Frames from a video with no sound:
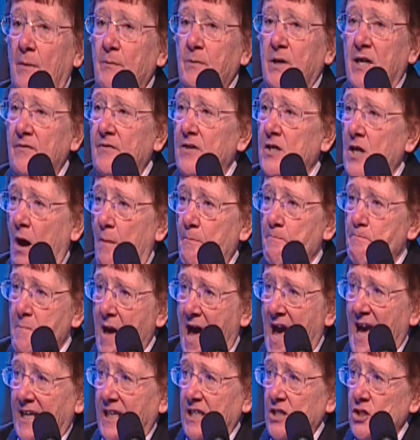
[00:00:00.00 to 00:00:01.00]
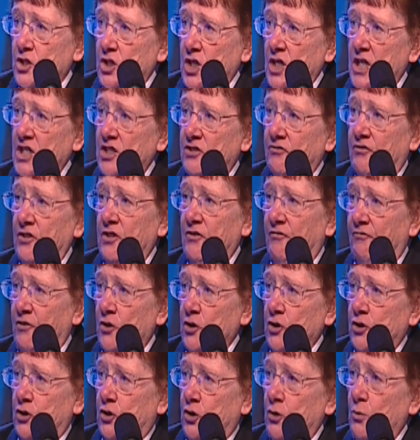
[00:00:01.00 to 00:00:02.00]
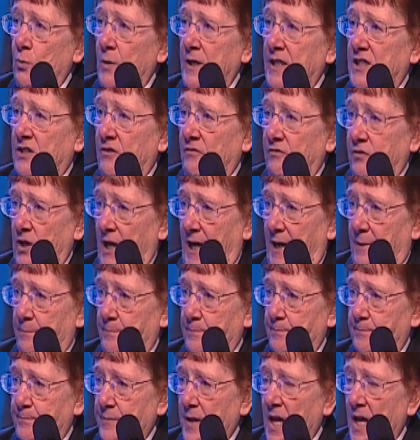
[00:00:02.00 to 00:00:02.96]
I'm giving up mac and cheese for the first two weeks of Lent.